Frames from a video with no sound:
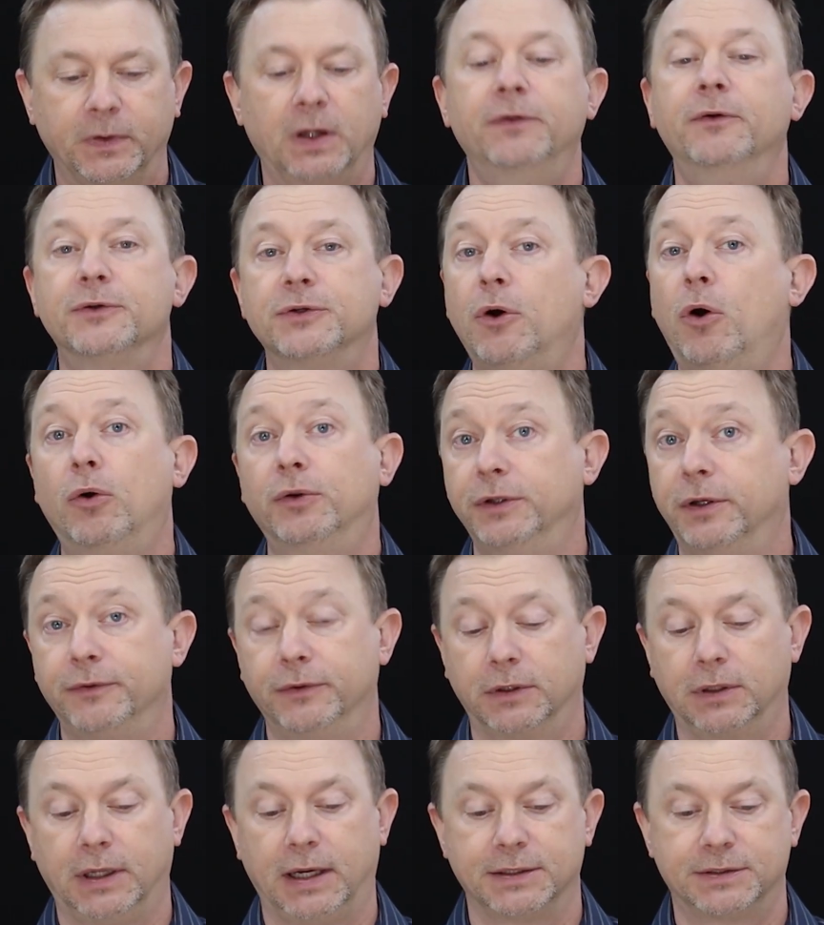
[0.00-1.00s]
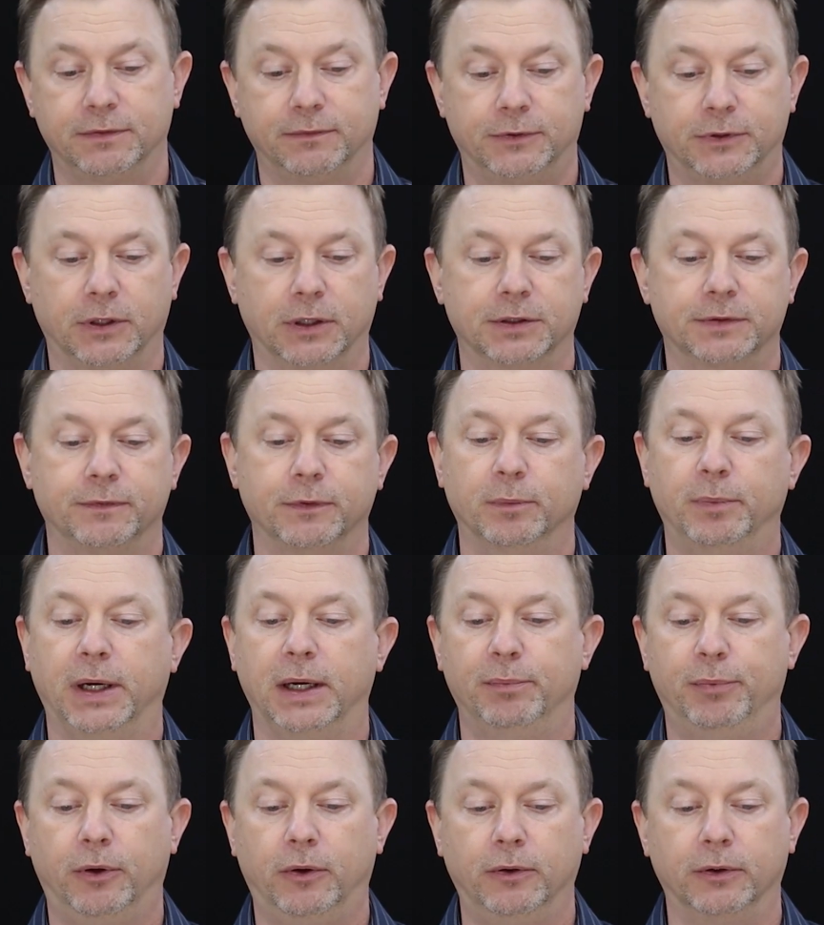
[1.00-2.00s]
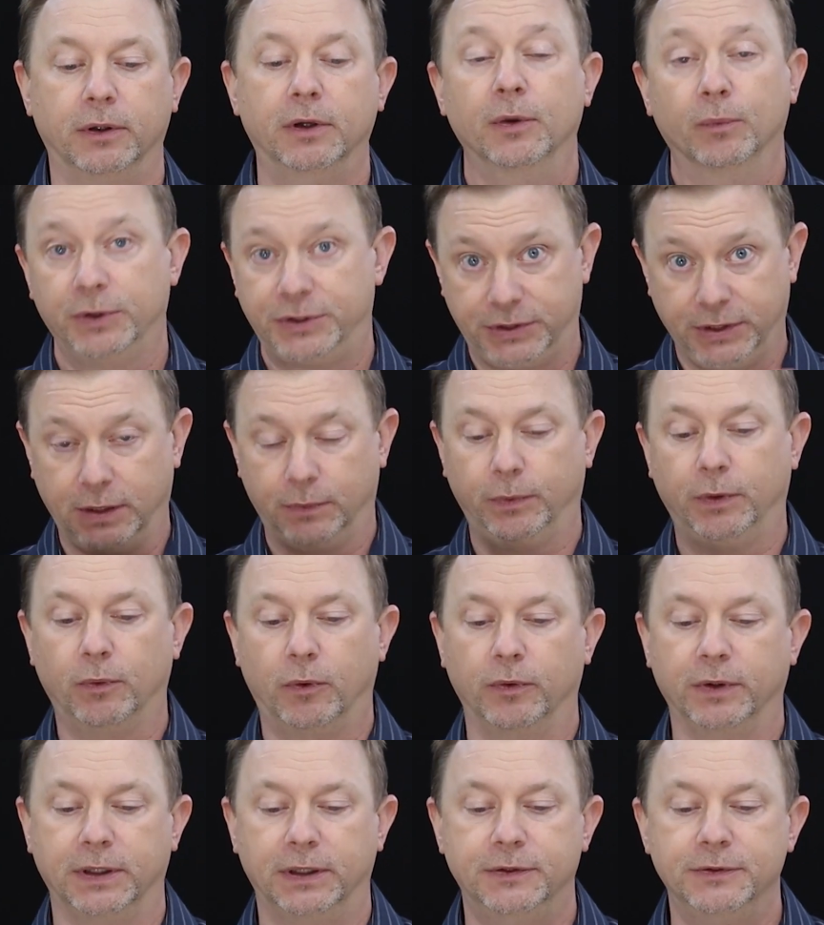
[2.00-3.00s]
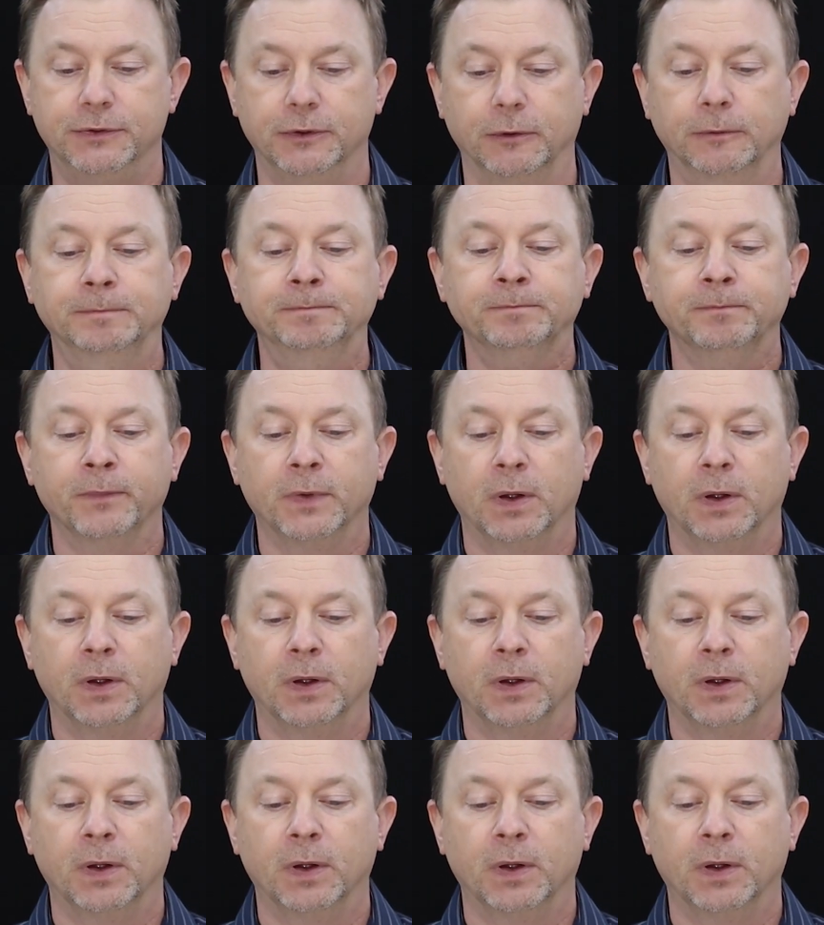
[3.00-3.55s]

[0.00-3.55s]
And there's a whole other class of drugs for bipolar, which again, we won't get into.